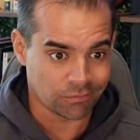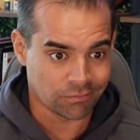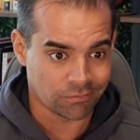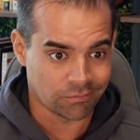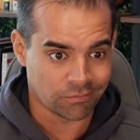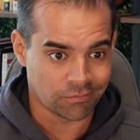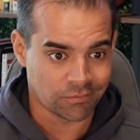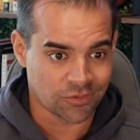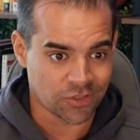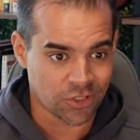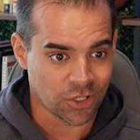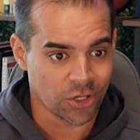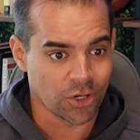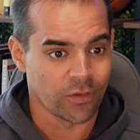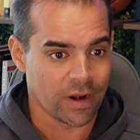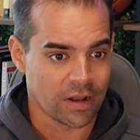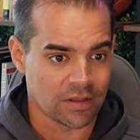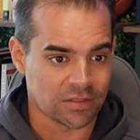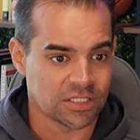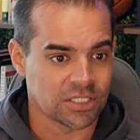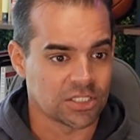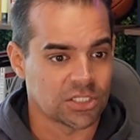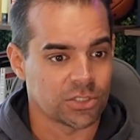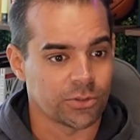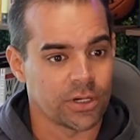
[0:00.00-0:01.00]
turnaround
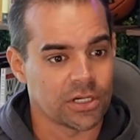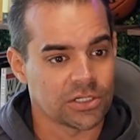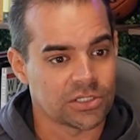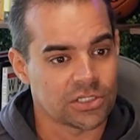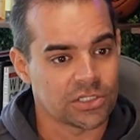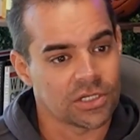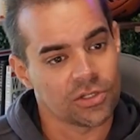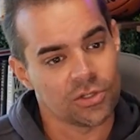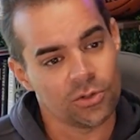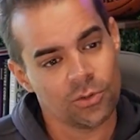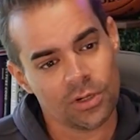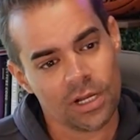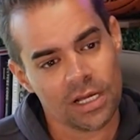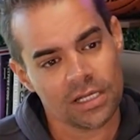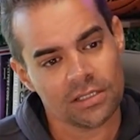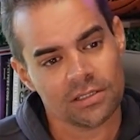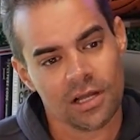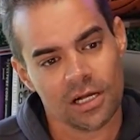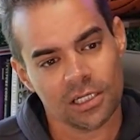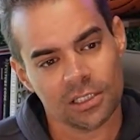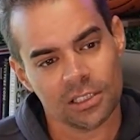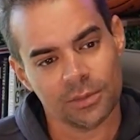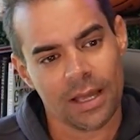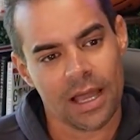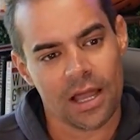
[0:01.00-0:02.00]
situation. And you and I
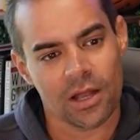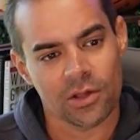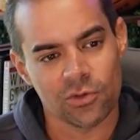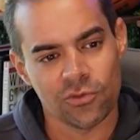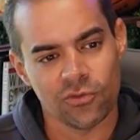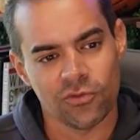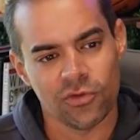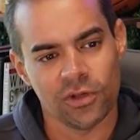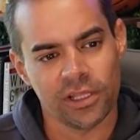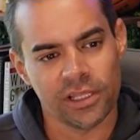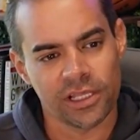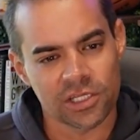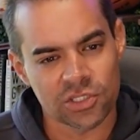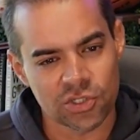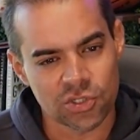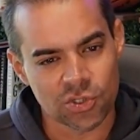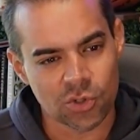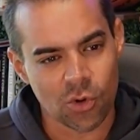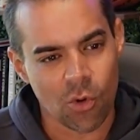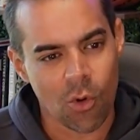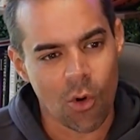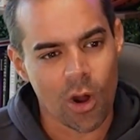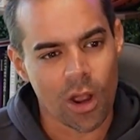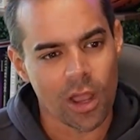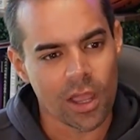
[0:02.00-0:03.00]
talked about how you really
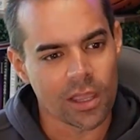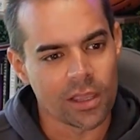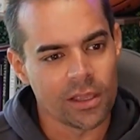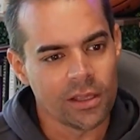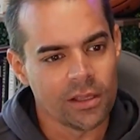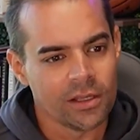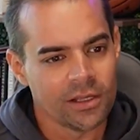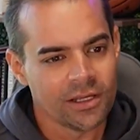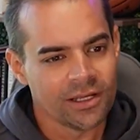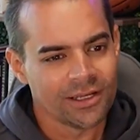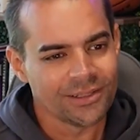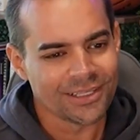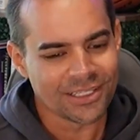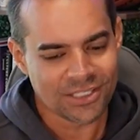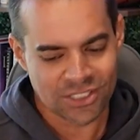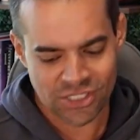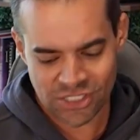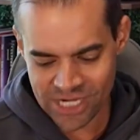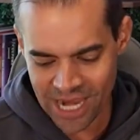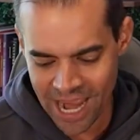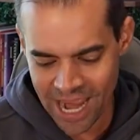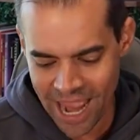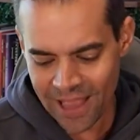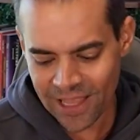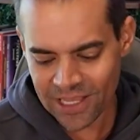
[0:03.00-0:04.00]
enjoy the
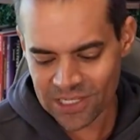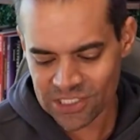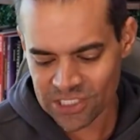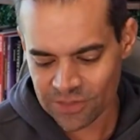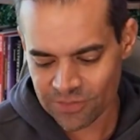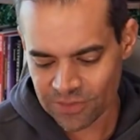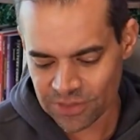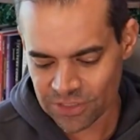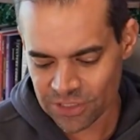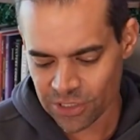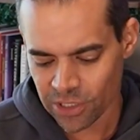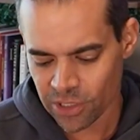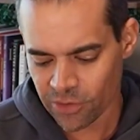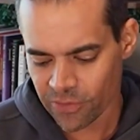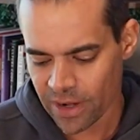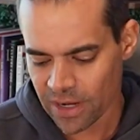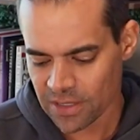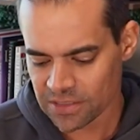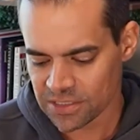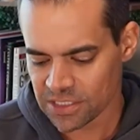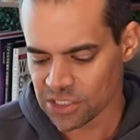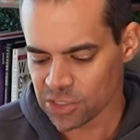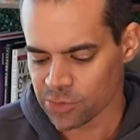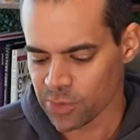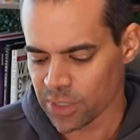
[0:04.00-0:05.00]
challenge of a
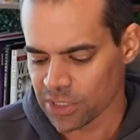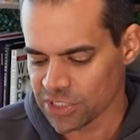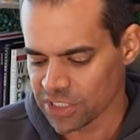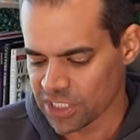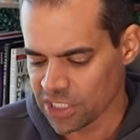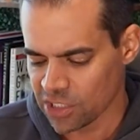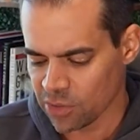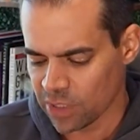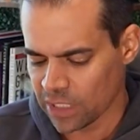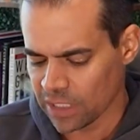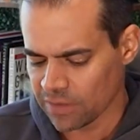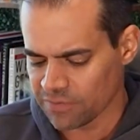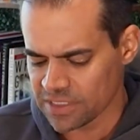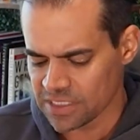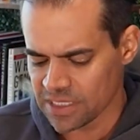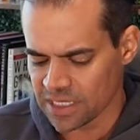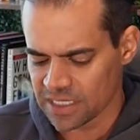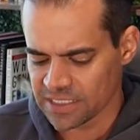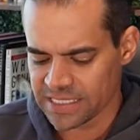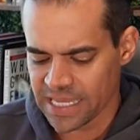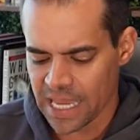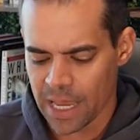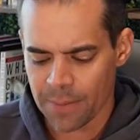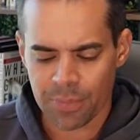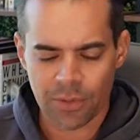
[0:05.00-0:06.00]
turnaround situation. Can you give us an
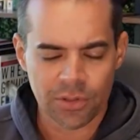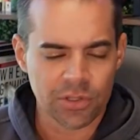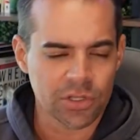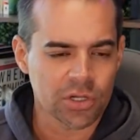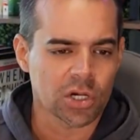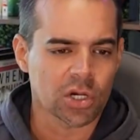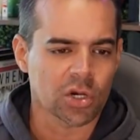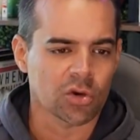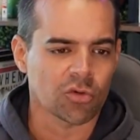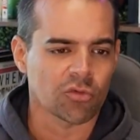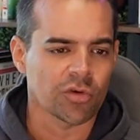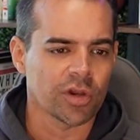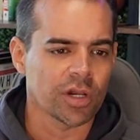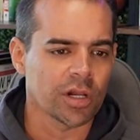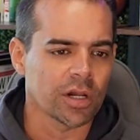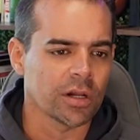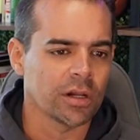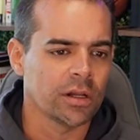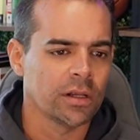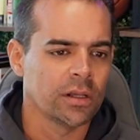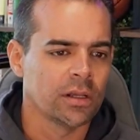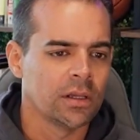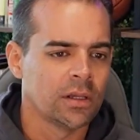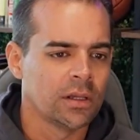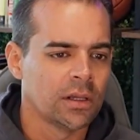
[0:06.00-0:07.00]
example in your
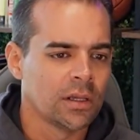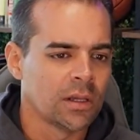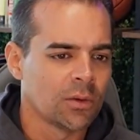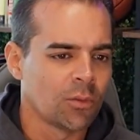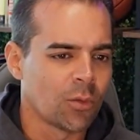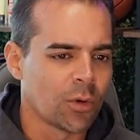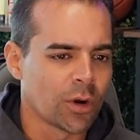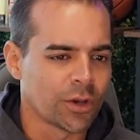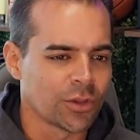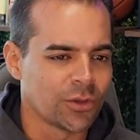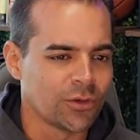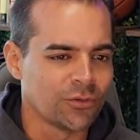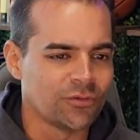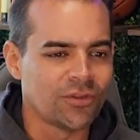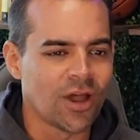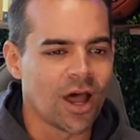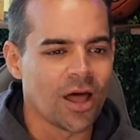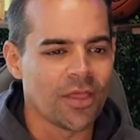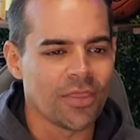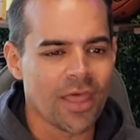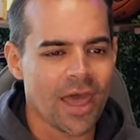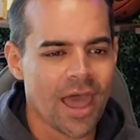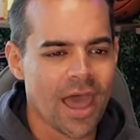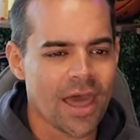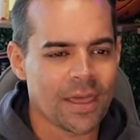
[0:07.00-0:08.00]
career where you've
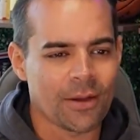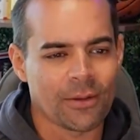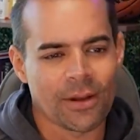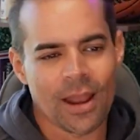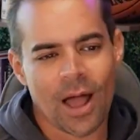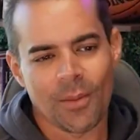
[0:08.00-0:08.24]
done that would help